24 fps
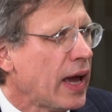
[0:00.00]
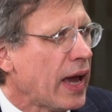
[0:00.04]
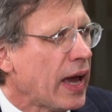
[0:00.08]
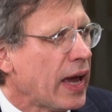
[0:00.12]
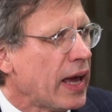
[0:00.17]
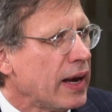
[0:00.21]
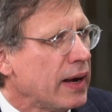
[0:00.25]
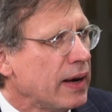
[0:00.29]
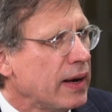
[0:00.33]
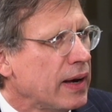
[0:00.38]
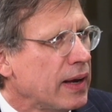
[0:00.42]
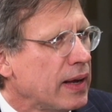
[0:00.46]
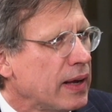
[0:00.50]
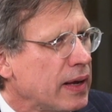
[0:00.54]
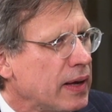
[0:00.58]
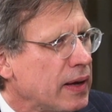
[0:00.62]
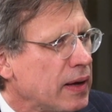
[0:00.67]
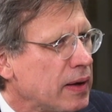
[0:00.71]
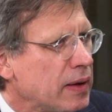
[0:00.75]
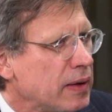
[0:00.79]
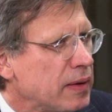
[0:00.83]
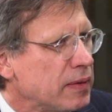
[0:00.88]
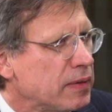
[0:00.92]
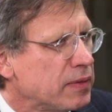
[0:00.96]
And
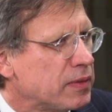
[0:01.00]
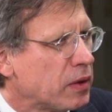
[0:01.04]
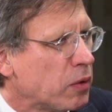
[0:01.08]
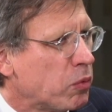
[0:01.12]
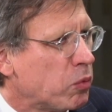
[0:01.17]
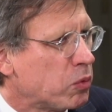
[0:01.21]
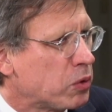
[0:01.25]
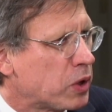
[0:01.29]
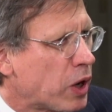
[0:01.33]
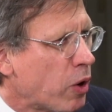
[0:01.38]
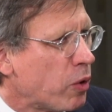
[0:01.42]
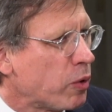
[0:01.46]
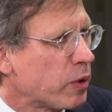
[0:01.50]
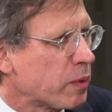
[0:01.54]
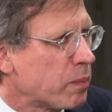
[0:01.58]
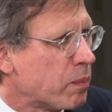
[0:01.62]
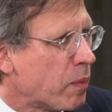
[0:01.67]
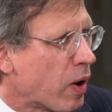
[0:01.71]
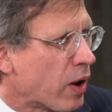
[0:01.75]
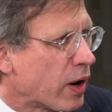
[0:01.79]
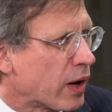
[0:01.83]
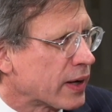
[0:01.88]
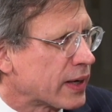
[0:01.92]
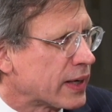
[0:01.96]
the
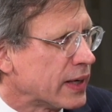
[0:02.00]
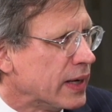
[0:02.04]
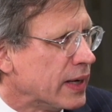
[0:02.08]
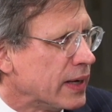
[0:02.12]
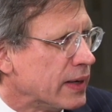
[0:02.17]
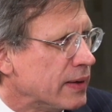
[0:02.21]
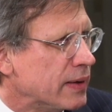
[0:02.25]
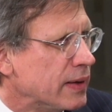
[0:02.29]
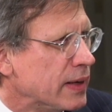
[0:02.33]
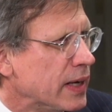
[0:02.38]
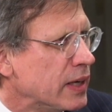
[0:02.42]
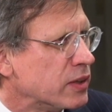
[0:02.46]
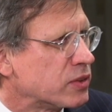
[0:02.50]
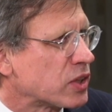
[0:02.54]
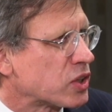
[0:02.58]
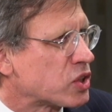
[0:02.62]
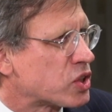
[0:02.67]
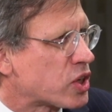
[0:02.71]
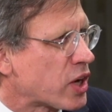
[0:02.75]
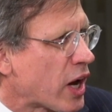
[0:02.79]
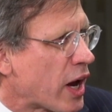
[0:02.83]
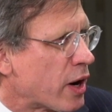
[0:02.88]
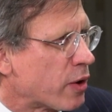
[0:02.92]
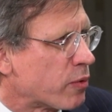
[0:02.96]
go-to-market is a
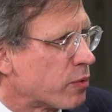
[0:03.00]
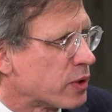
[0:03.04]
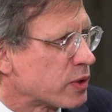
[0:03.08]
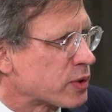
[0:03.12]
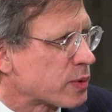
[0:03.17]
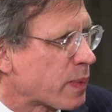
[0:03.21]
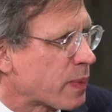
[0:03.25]
shared